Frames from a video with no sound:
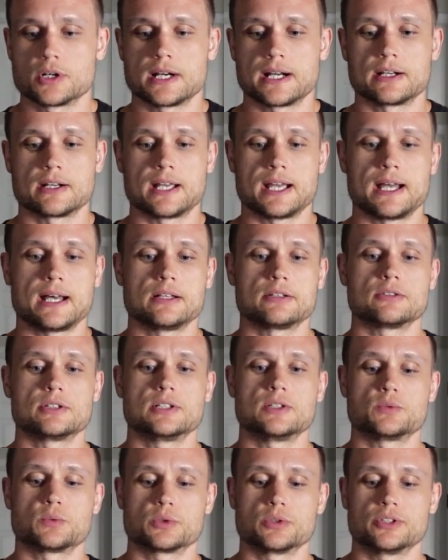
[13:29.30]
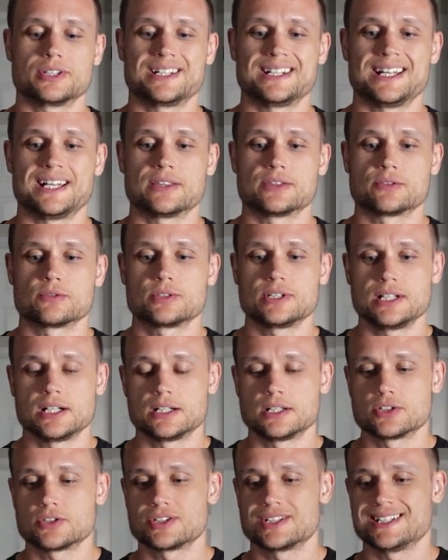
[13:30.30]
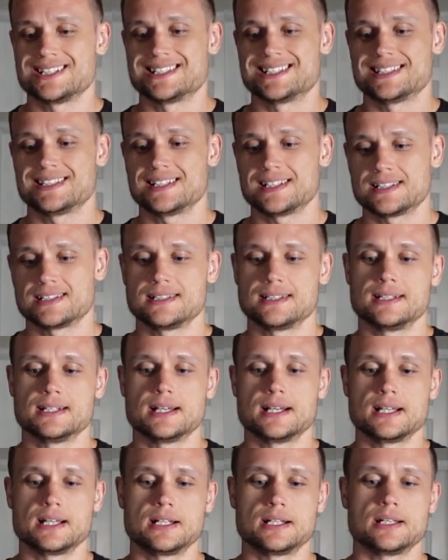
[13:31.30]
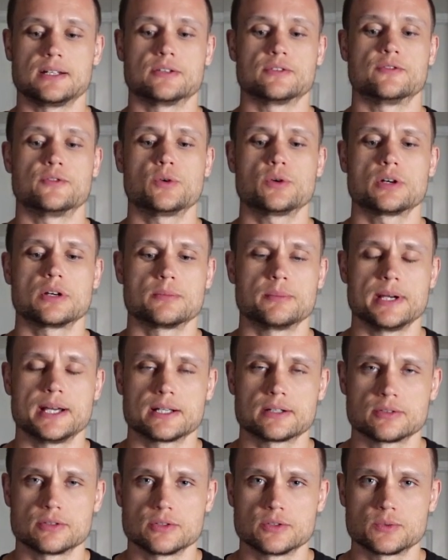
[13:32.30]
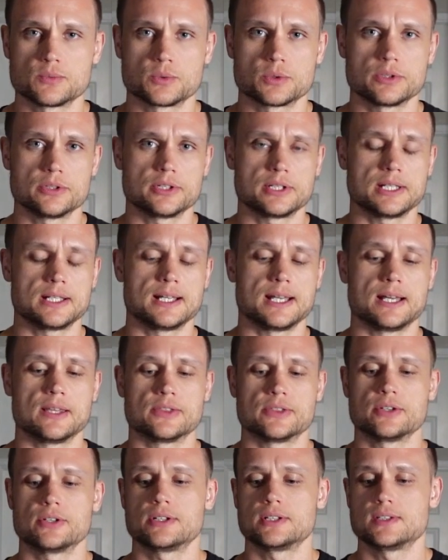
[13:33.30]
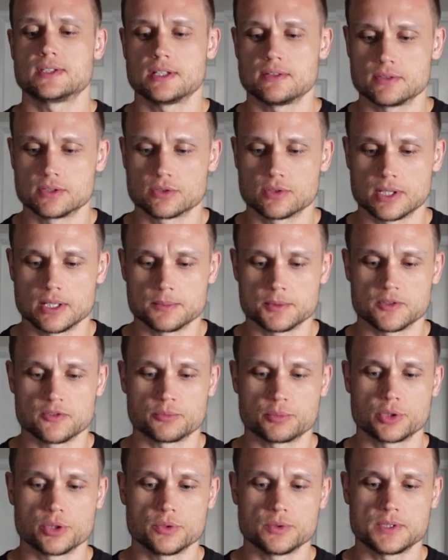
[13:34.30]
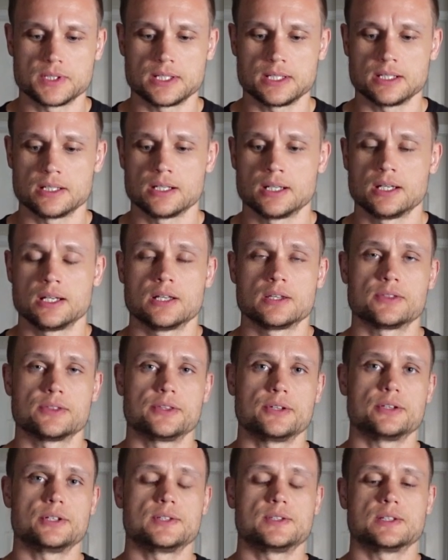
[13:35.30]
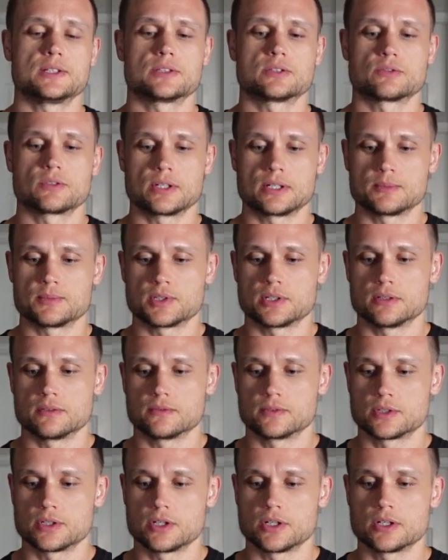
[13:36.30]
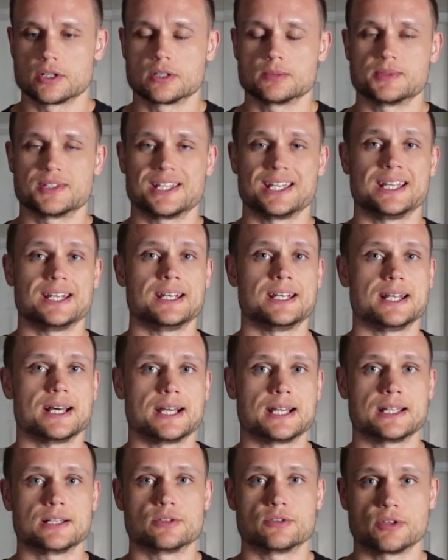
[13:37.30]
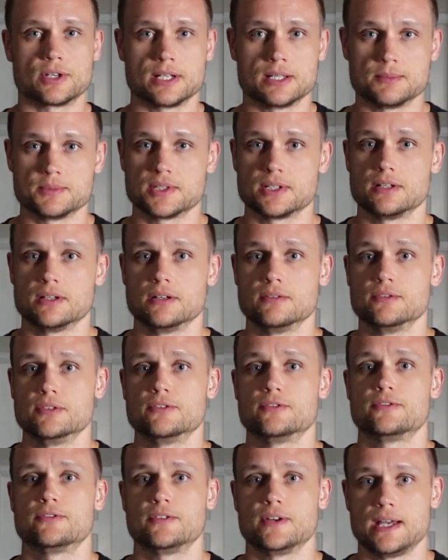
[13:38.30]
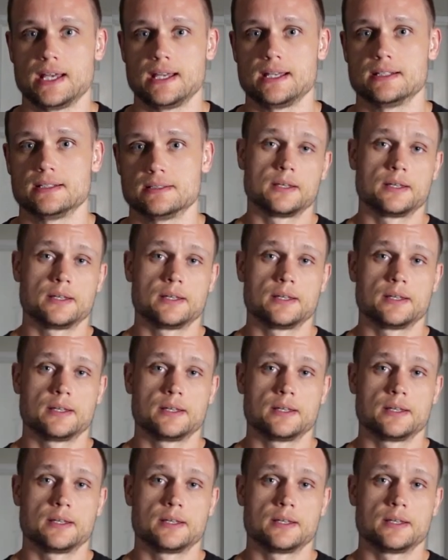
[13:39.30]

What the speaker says: our calories, we're looking at 369, and for our macros, we're looking at 37 grams of protein, 36 grams of carbs, and 9 grams of fat.